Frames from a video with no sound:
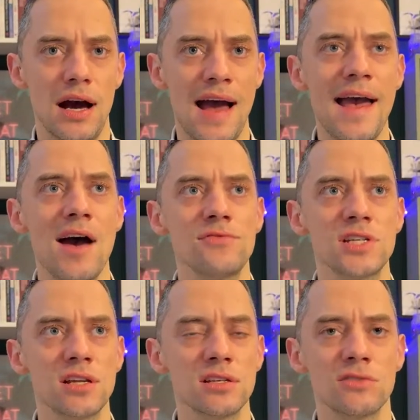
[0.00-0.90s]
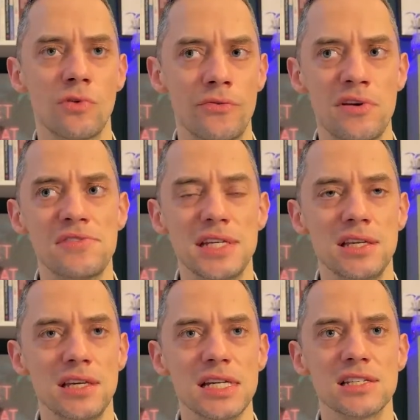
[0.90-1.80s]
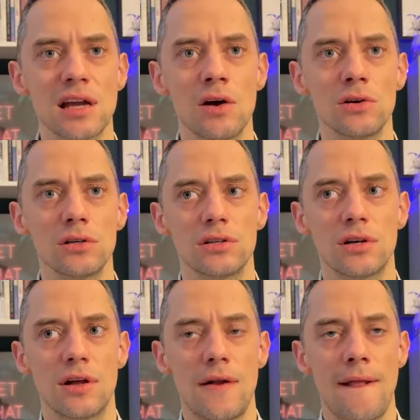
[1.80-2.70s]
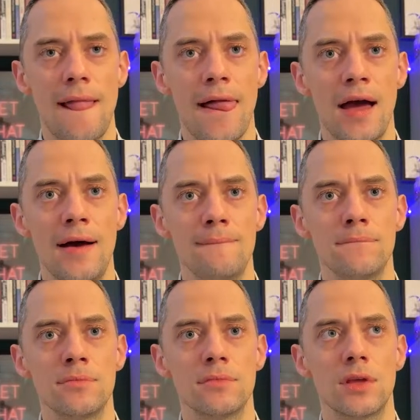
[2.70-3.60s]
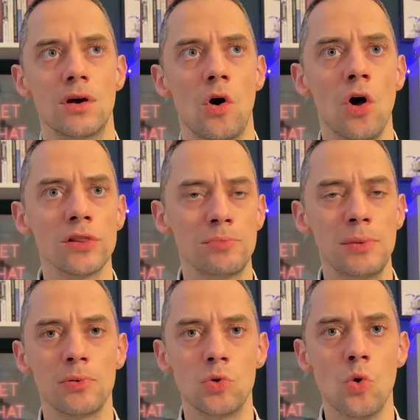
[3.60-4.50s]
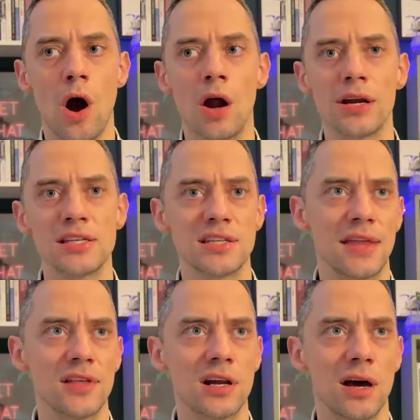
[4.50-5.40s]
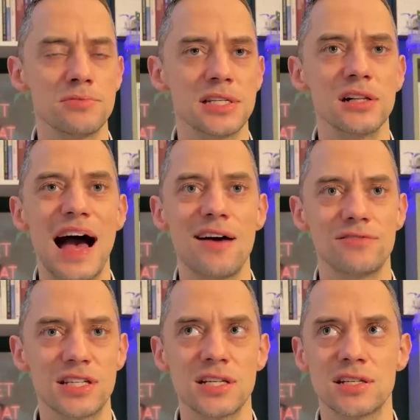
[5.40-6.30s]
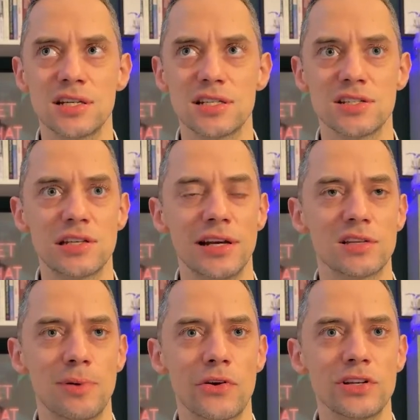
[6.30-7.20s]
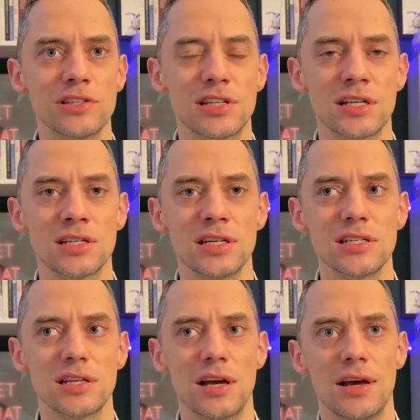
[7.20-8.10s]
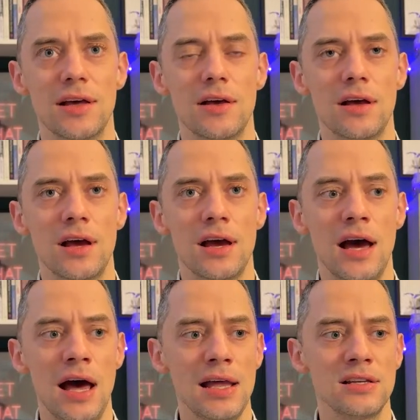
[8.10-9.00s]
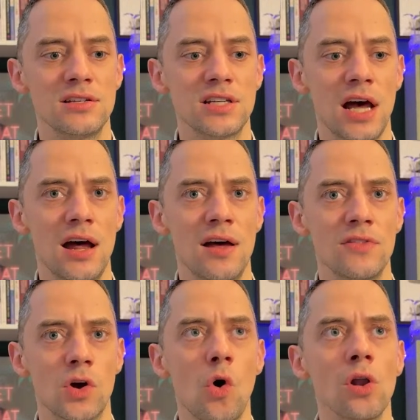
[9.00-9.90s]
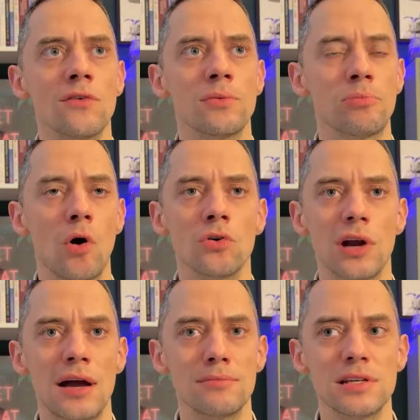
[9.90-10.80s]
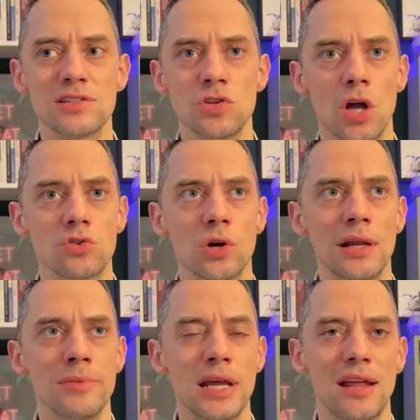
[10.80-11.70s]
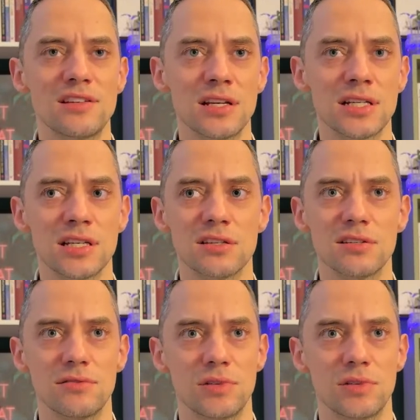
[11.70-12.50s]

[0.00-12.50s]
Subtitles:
I have tinnitus for 15 years now. All the people who are inside the club still have tinnitus and still experience tinnitus. And the goal of the program is not to eliminate tinnitus.